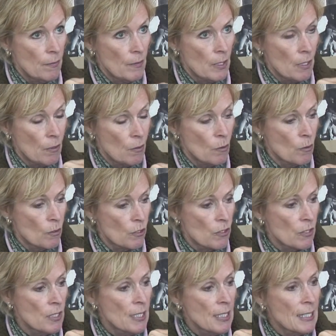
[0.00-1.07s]

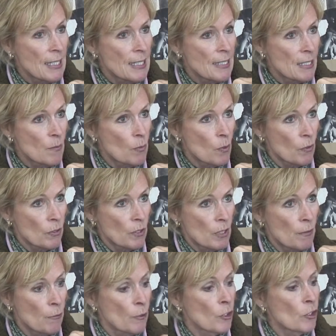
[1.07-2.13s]
horse is important. If we're